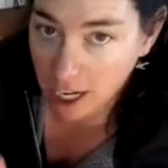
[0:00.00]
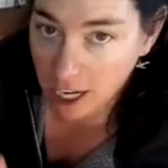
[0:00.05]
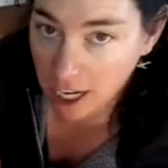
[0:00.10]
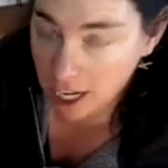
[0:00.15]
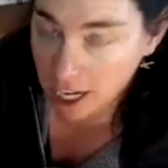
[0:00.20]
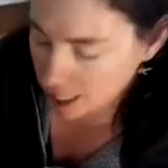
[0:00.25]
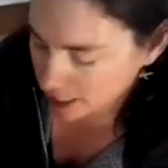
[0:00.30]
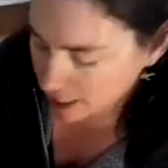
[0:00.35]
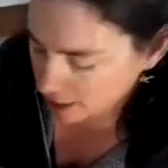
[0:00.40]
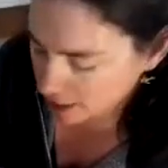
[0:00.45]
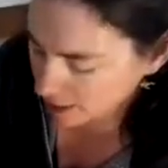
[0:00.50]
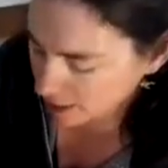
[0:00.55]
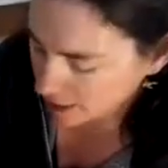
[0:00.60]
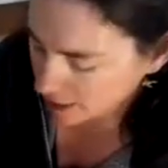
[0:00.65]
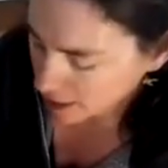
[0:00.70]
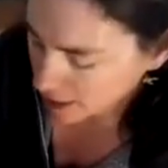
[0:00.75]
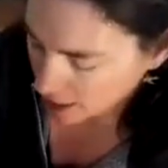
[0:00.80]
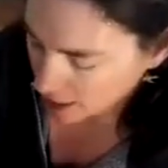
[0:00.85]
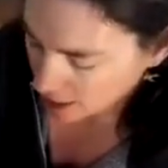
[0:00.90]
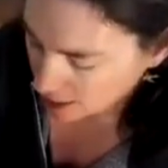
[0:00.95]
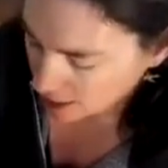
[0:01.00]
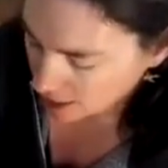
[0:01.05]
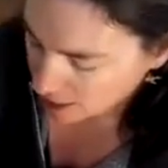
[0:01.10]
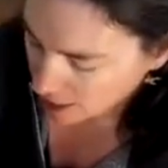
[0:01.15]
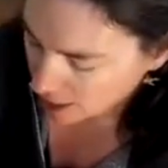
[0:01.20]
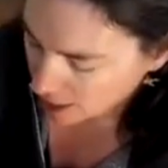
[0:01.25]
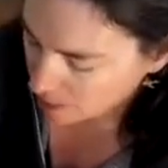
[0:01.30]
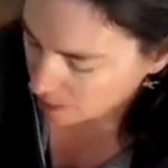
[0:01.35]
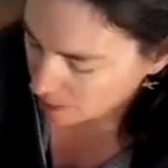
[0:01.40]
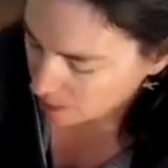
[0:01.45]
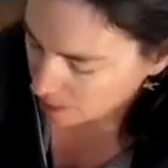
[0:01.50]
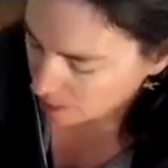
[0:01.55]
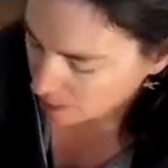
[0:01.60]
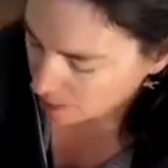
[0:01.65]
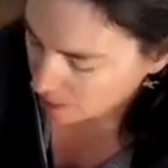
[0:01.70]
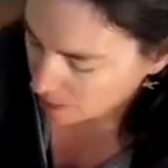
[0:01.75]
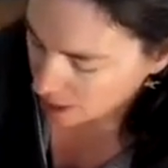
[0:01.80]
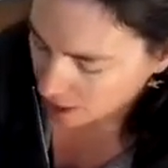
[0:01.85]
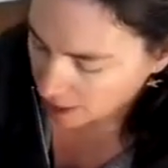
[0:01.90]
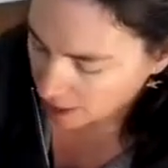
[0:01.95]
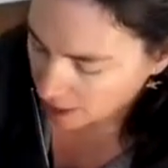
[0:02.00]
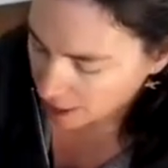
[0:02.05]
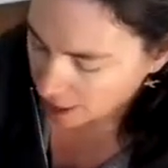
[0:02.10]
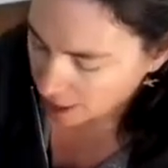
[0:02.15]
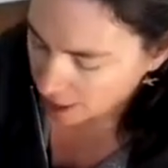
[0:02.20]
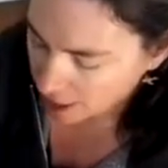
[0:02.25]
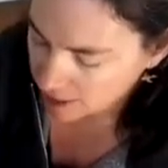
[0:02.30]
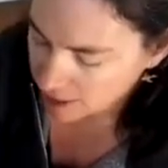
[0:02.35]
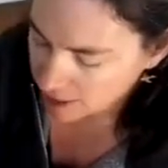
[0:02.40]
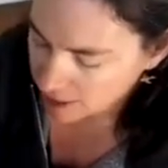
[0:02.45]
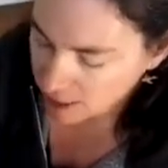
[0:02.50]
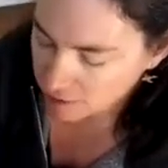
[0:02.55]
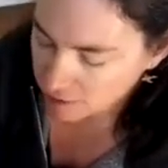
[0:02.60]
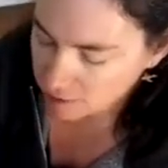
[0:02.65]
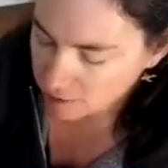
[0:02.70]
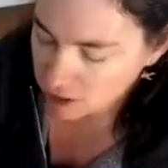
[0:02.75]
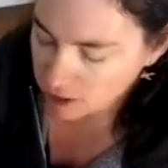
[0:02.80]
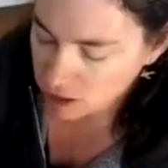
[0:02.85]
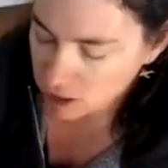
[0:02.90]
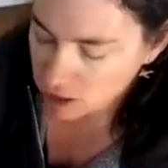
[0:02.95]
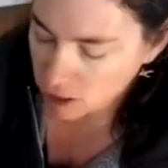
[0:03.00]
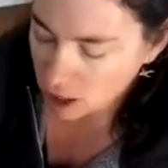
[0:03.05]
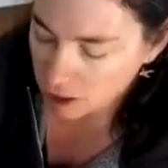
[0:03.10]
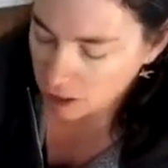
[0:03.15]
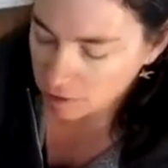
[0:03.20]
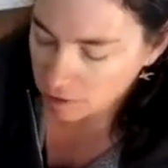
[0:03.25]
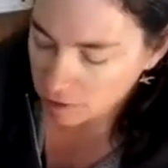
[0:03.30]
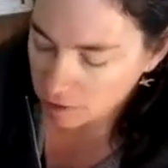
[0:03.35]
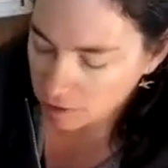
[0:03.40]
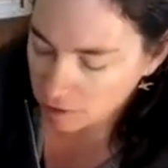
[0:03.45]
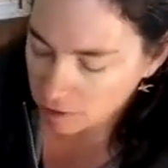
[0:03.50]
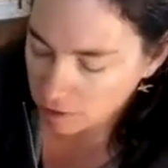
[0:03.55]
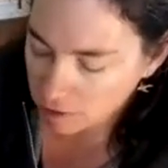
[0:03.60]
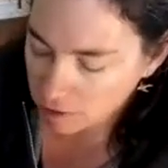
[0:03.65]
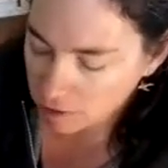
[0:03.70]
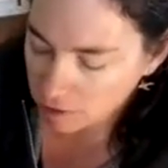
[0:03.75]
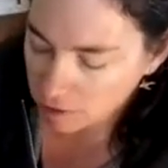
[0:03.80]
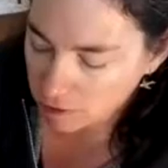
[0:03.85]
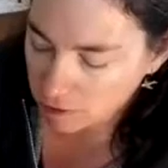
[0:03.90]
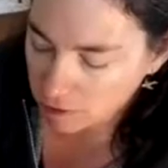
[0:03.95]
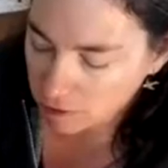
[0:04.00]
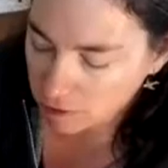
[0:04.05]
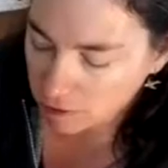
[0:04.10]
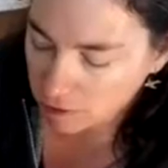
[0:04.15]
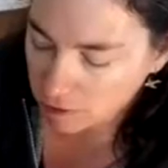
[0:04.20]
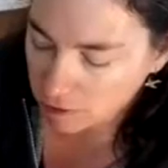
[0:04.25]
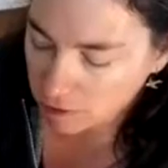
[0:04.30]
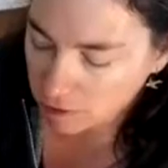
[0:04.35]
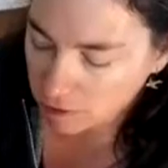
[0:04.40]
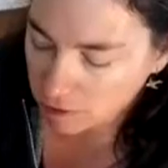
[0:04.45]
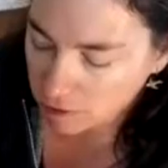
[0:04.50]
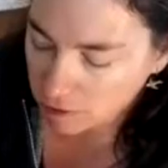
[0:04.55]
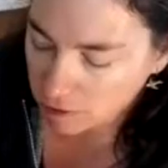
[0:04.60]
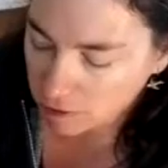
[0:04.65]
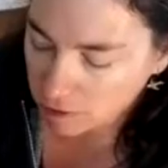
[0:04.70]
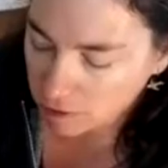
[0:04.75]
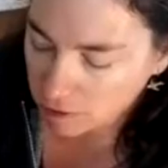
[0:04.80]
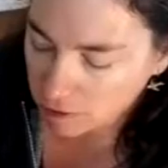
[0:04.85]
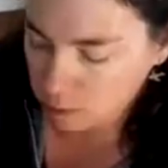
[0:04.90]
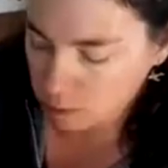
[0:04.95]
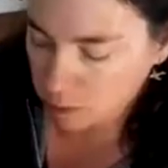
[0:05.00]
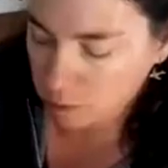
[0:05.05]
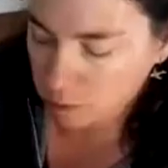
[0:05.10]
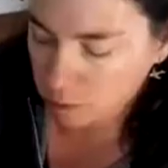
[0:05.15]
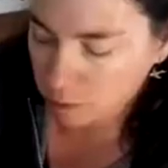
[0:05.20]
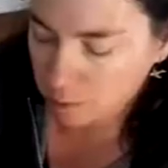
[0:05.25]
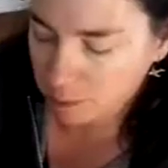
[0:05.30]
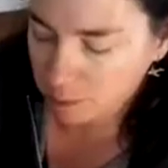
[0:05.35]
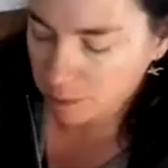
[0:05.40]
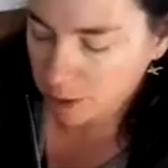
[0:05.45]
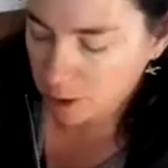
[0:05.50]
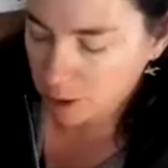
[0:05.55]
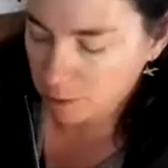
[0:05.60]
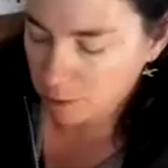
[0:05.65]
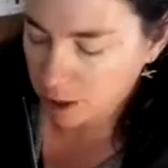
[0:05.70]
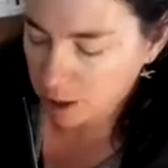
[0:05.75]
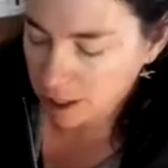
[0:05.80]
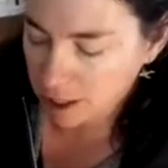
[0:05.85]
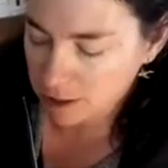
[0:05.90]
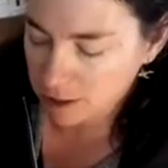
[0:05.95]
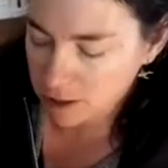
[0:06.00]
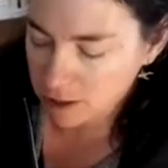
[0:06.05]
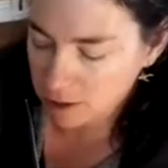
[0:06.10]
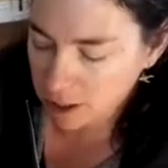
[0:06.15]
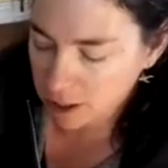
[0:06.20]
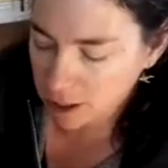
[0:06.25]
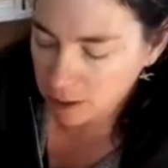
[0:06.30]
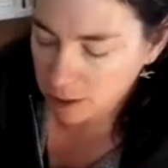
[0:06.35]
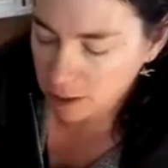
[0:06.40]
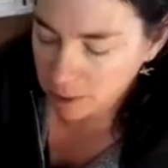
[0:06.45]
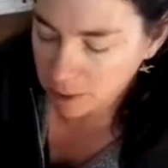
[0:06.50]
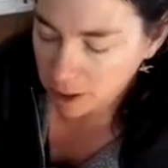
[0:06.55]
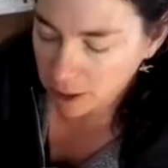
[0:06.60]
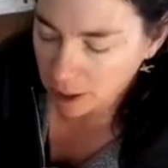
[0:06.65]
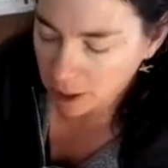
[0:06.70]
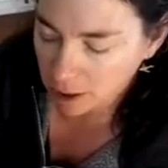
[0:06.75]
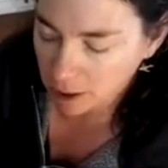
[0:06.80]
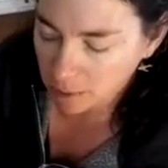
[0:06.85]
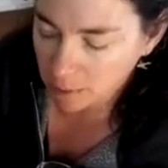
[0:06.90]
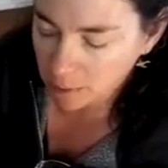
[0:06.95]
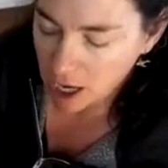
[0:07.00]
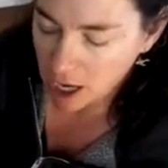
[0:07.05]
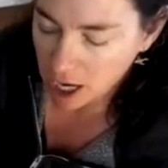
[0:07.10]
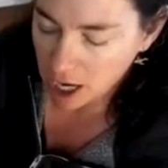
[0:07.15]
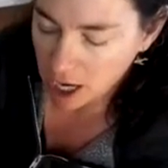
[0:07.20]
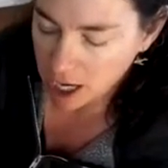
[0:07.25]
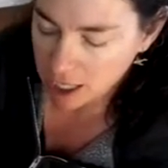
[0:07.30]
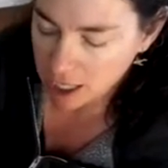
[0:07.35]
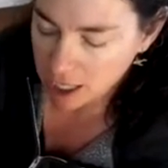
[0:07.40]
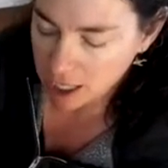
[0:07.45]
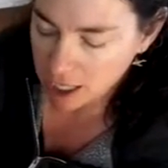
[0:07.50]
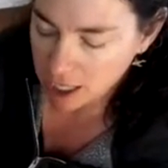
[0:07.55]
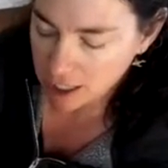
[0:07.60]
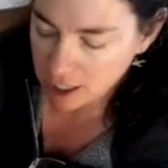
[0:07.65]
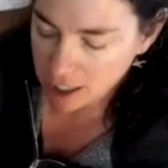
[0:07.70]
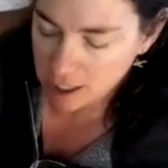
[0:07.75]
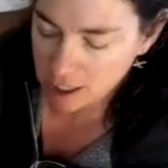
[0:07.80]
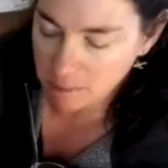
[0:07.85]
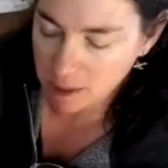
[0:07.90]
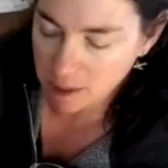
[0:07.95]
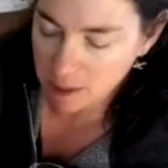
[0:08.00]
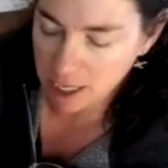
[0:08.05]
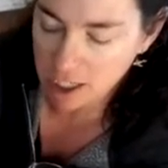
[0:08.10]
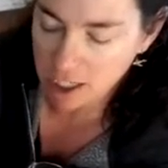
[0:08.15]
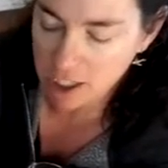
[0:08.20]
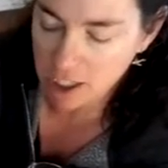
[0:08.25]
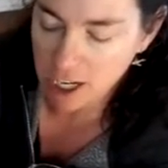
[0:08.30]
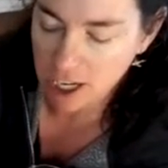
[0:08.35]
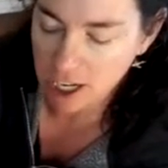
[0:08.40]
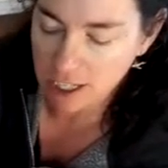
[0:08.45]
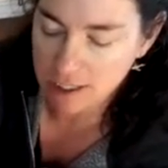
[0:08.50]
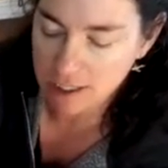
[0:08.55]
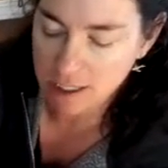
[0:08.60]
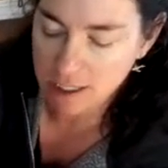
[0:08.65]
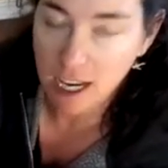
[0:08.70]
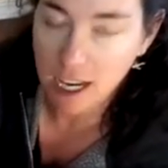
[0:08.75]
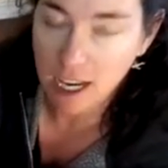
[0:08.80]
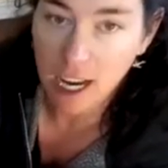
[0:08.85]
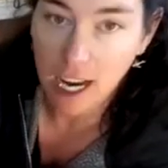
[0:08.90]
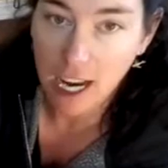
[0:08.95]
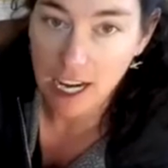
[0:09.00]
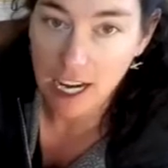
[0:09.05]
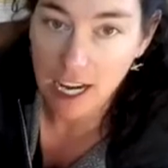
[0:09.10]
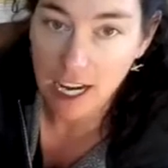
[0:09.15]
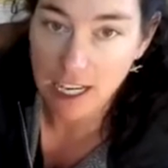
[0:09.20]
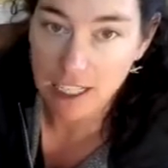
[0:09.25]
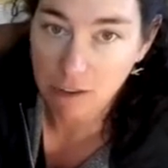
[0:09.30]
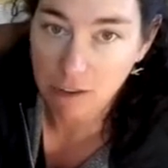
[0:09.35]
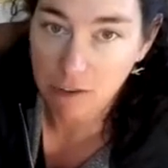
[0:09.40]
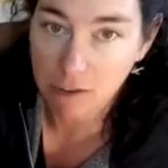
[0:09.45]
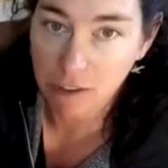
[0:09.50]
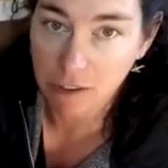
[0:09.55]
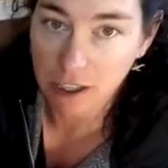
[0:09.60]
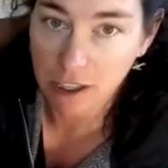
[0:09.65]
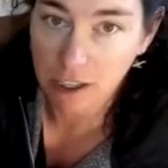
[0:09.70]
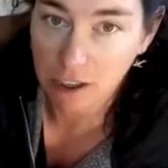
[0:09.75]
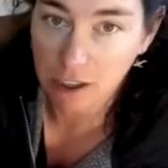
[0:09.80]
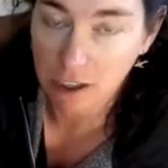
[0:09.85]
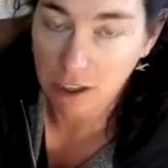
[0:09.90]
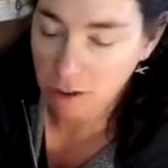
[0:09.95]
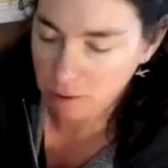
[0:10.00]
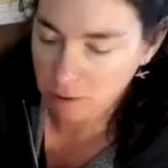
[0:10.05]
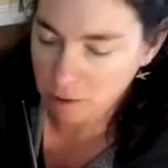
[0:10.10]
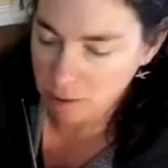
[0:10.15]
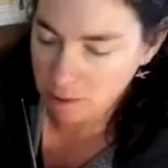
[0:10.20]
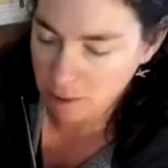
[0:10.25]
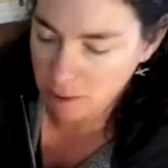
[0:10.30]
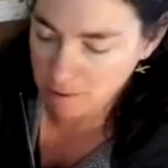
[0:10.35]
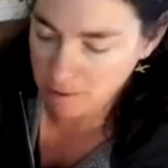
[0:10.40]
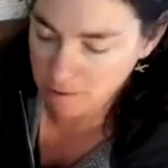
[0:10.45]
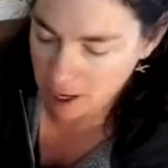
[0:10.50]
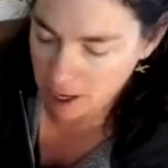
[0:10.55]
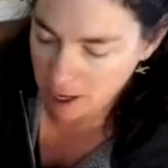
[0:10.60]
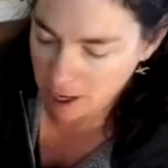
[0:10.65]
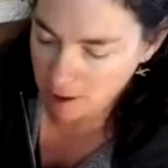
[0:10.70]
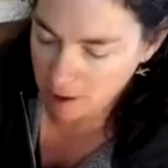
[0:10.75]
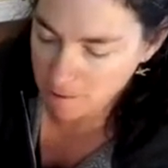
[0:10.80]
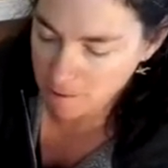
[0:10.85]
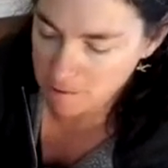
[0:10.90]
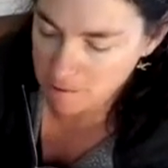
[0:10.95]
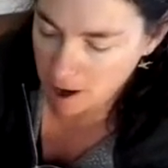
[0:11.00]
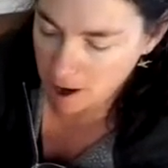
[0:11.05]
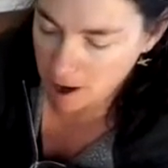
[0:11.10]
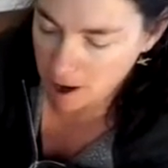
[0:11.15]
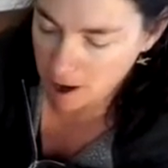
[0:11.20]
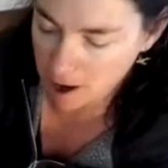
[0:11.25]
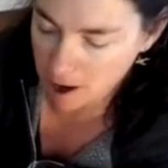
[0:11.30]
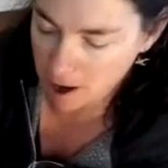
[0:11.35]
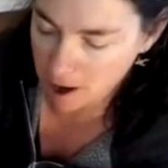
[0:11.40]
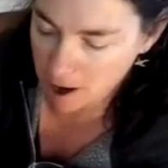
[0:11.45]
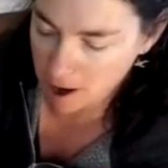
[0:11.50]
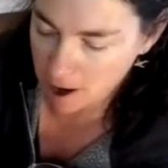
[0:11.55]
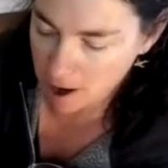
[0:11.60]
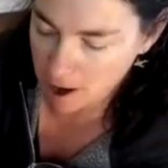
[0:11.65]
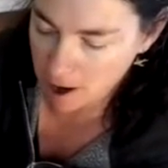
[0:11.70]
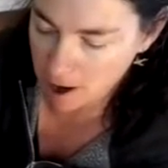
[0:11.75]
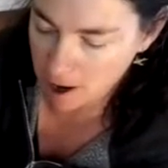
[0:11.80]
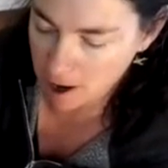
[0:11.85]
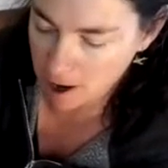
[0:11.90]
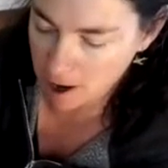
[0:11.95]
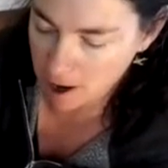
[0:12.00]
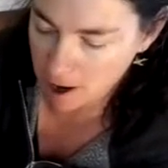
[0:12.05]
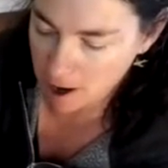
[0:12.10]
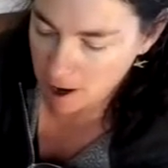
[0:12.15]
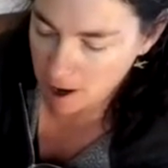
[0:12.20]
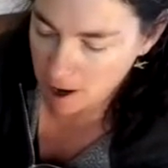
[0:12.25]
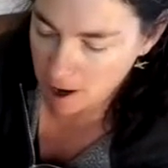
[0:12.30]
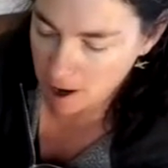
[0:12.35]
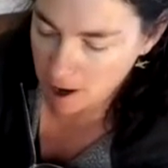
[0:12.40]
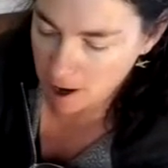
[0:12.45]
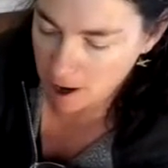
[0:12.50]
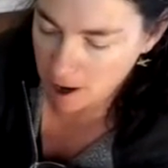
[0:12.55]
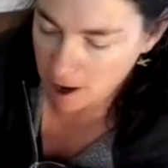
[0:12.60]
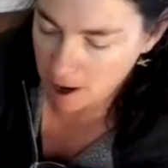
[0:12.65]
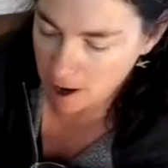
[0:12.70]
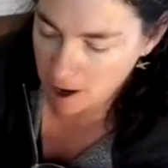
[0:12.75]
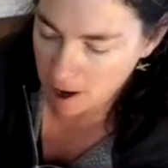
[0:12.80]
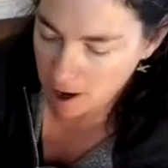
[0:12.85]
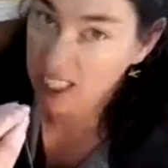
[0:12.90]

Nice thing about using your hands is that the clay gets even softer and easier to move around. So here we go. I started to make just a sphere for my fennec fox head,